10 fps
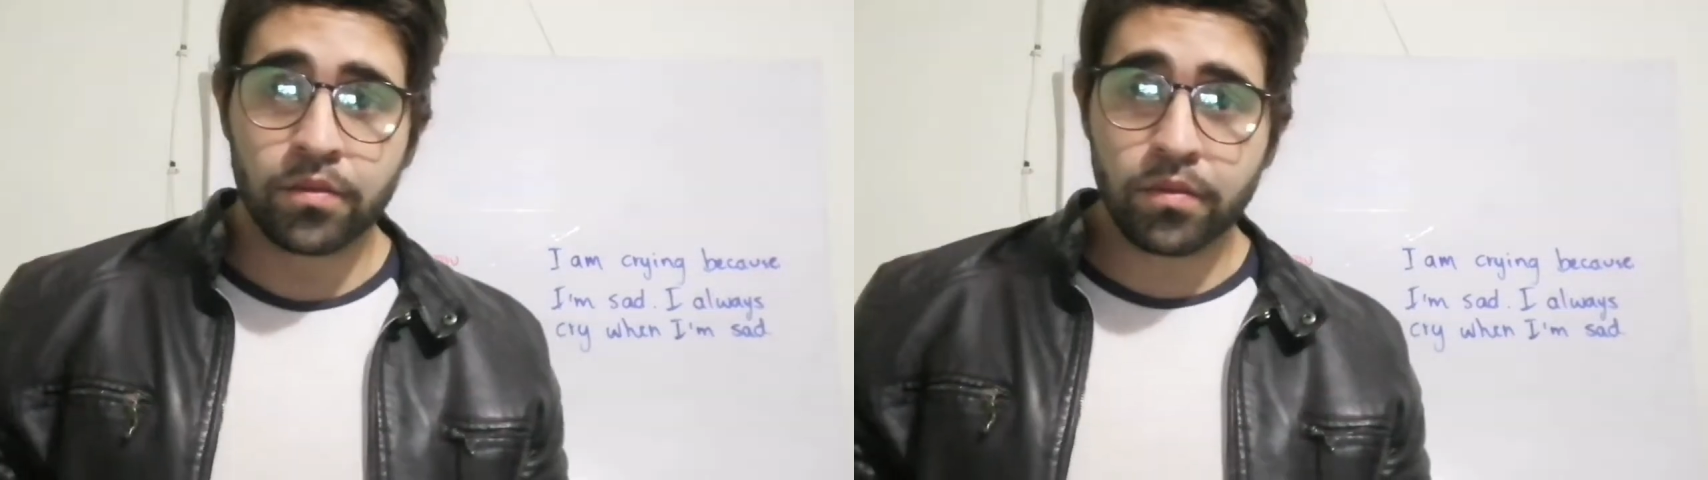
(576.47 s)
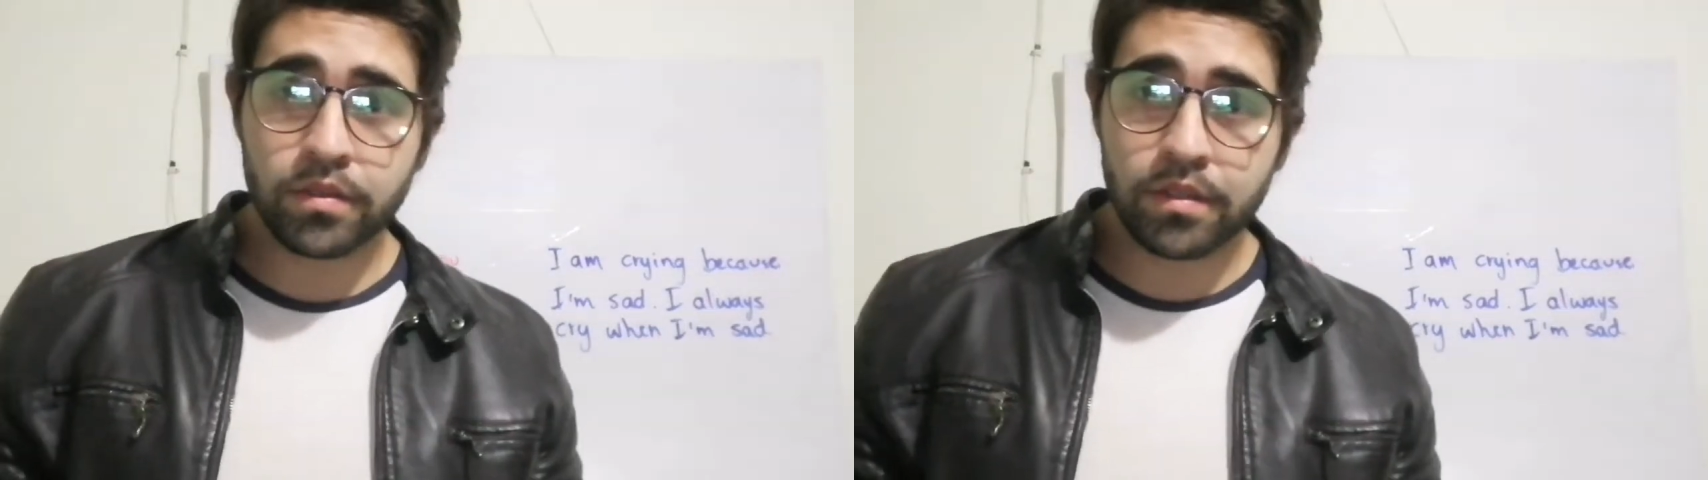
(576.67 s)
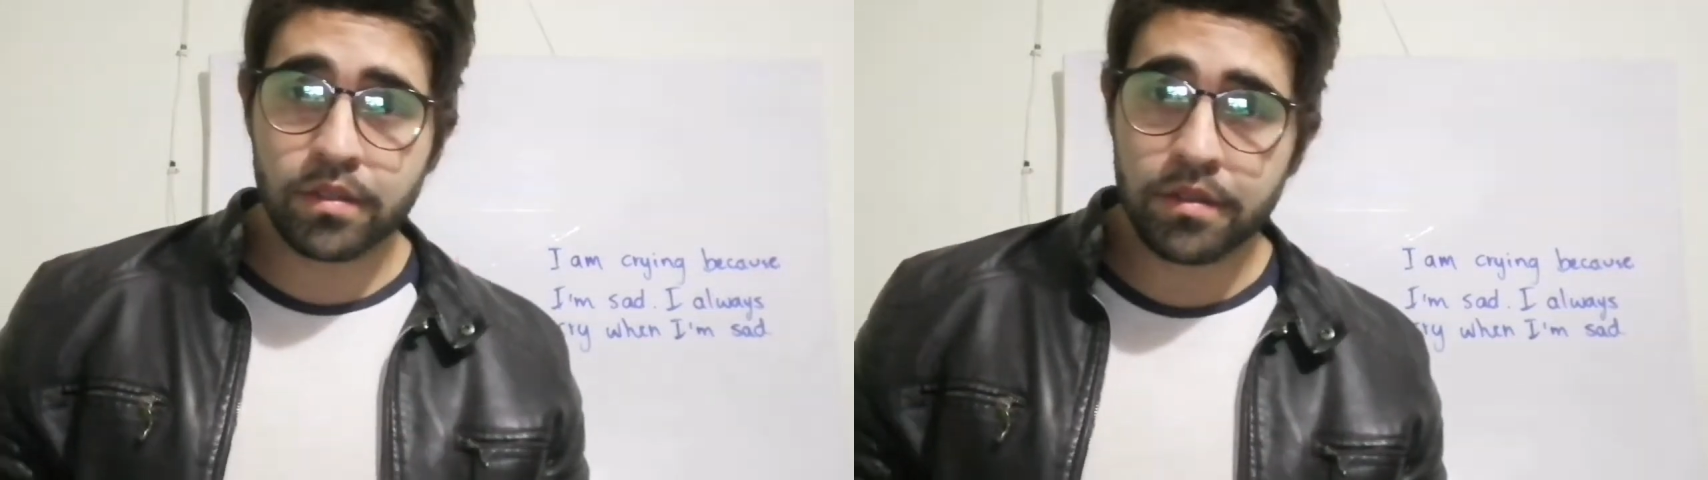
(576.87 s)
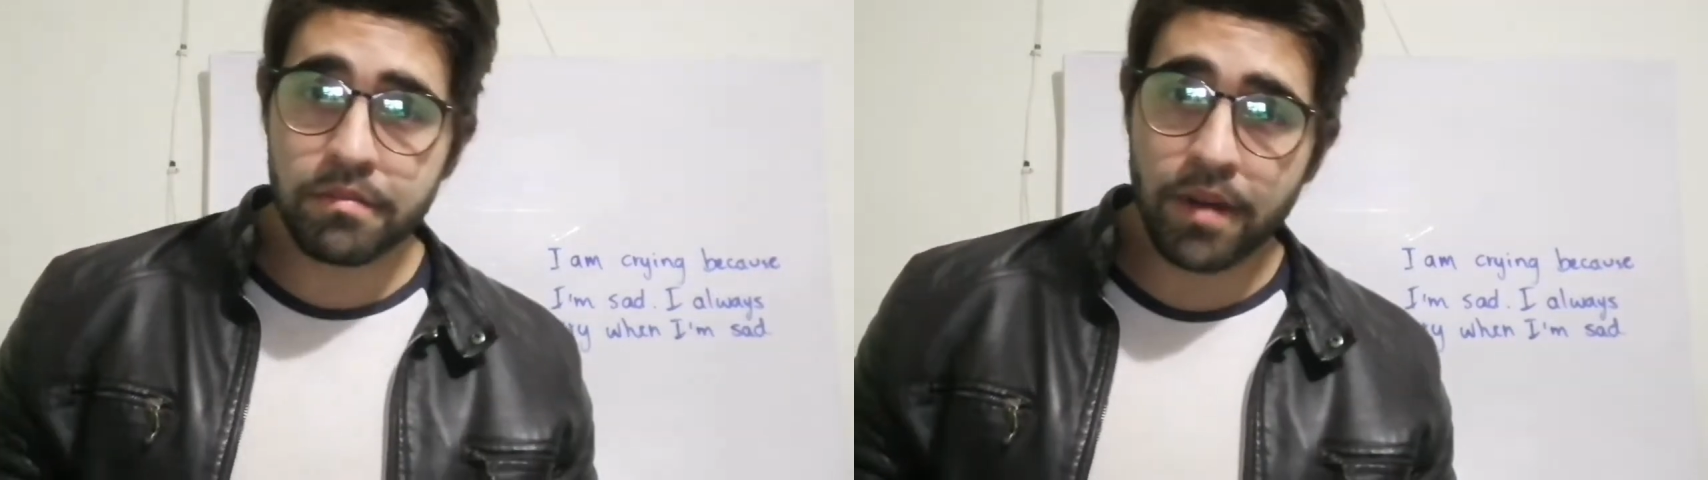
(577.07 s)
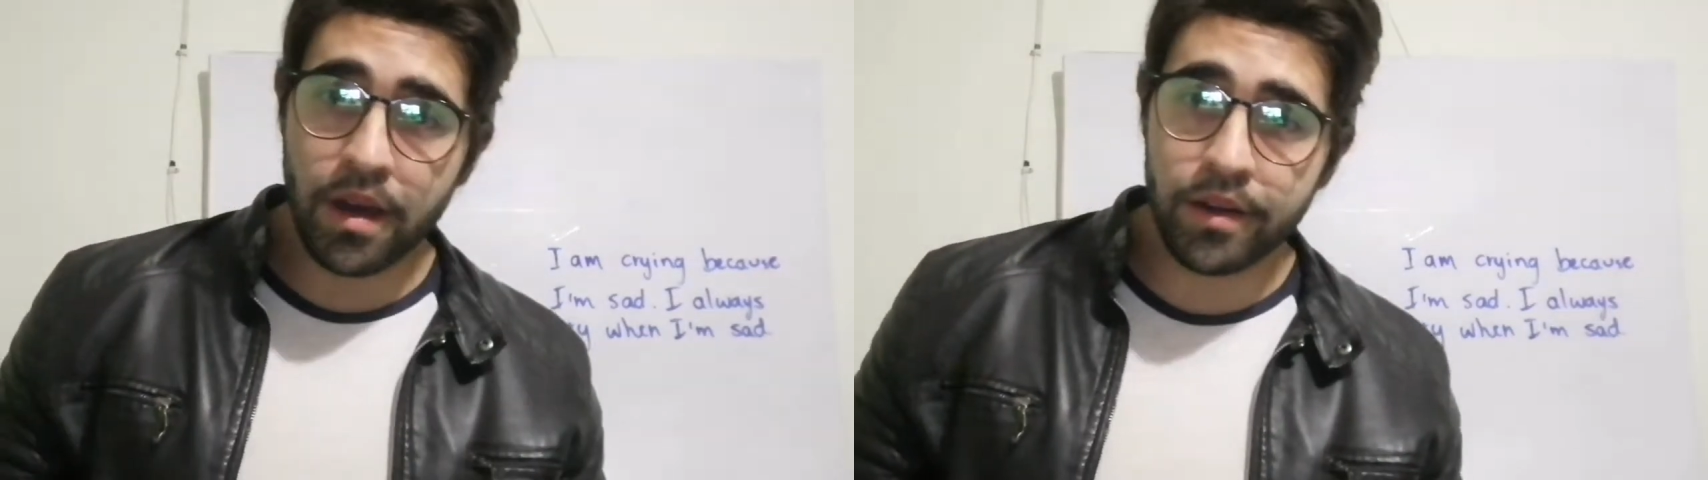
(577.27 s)
What's the
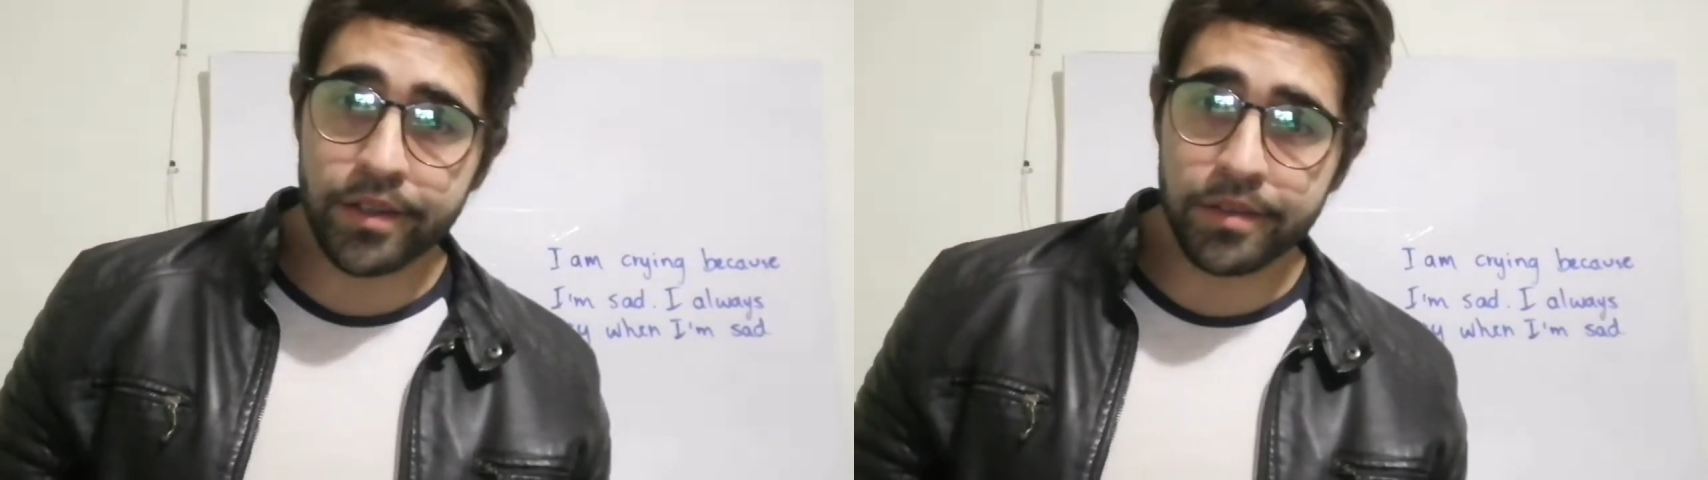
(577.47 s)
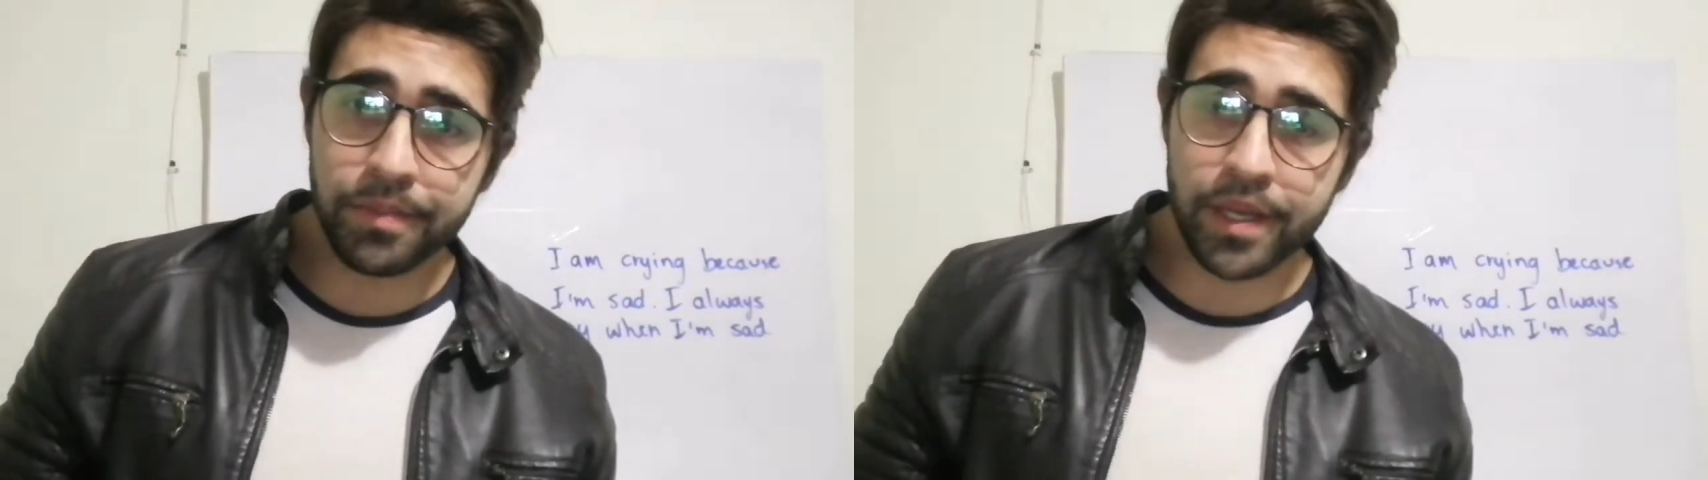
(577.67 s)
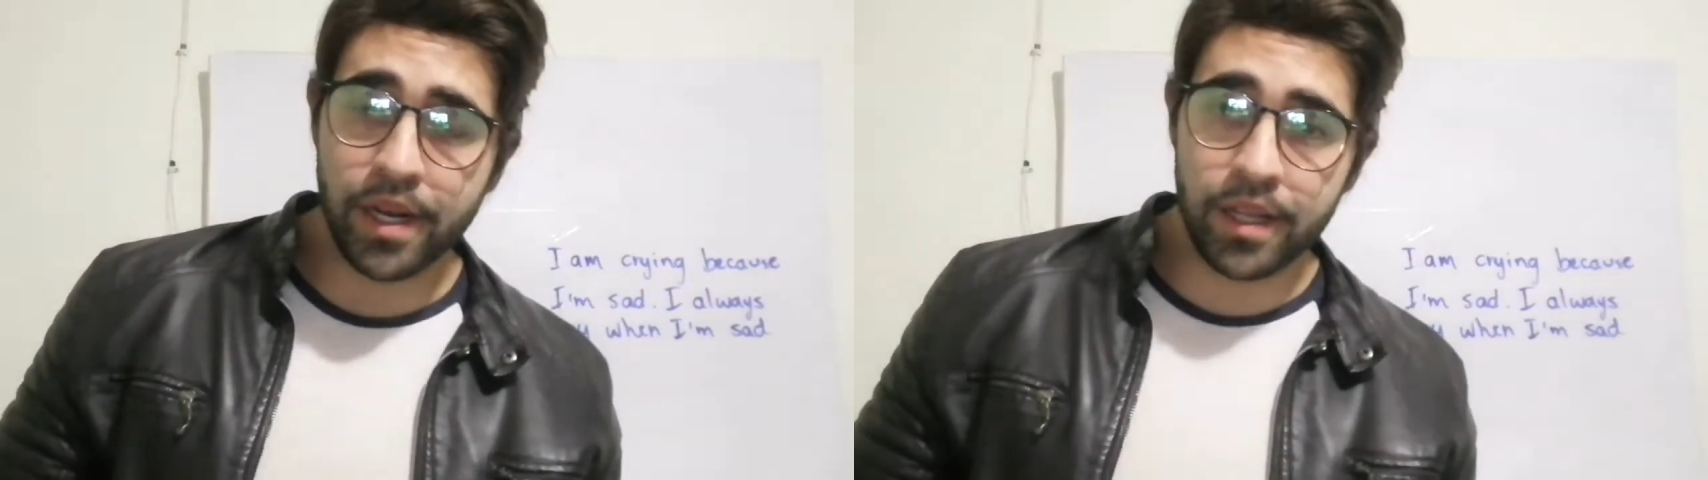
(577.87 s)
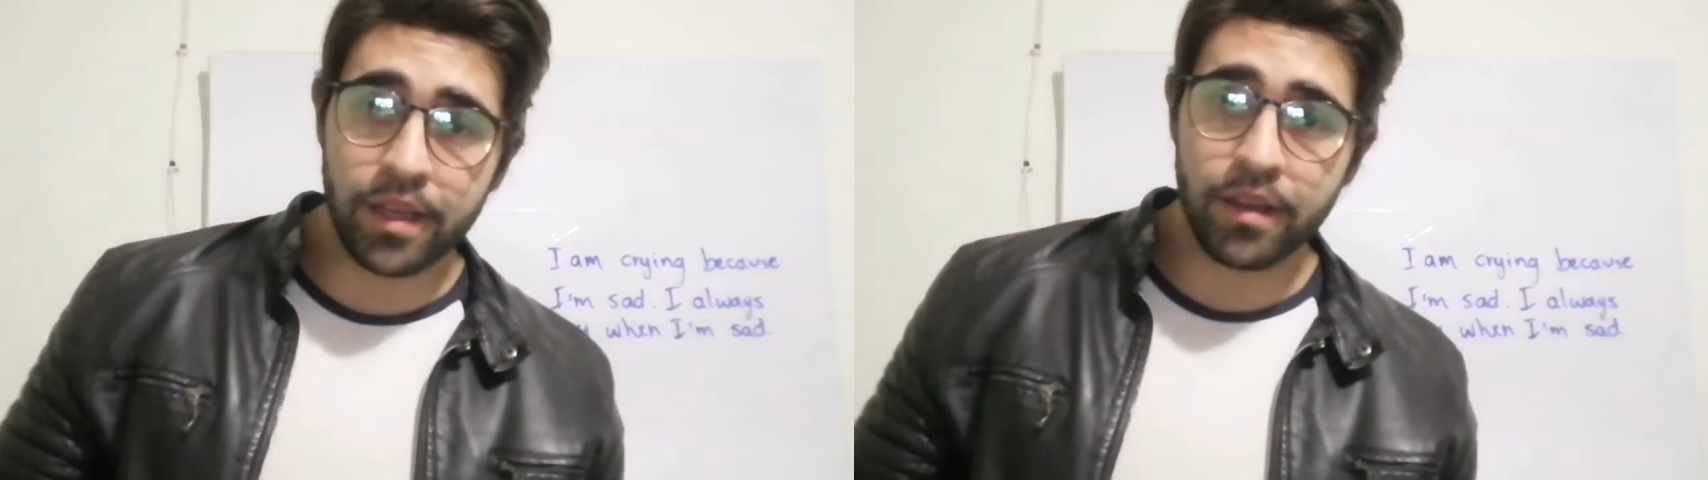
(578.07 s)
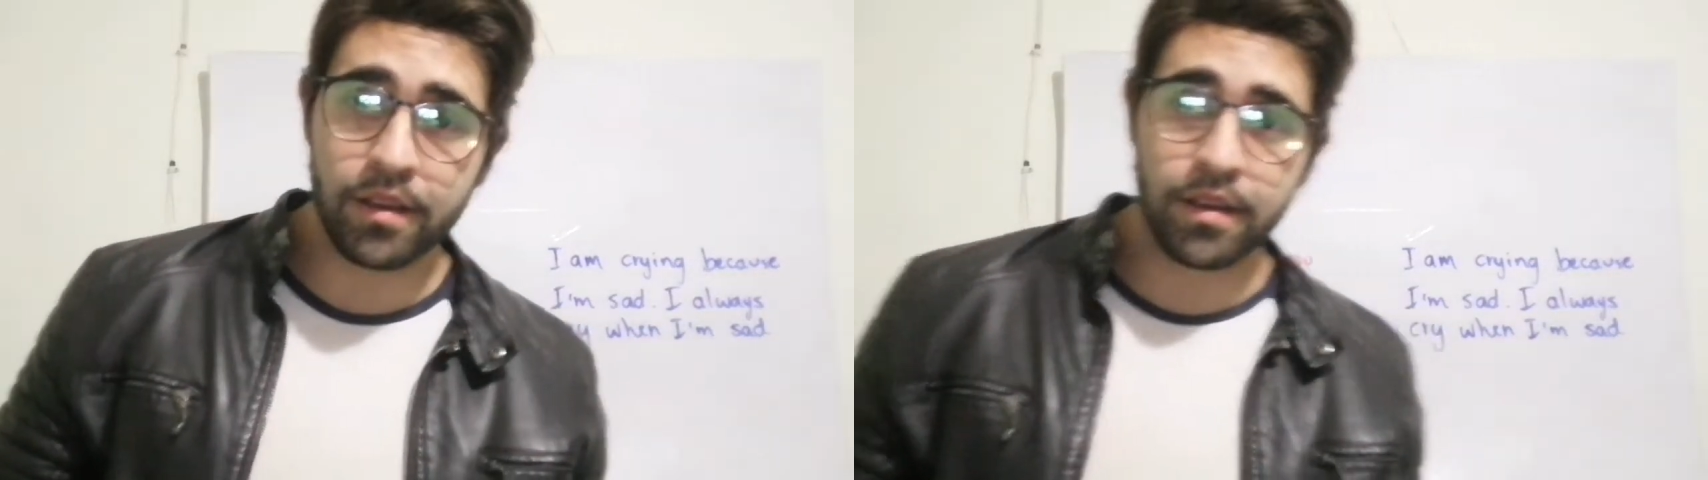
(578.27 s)
matter, Billy?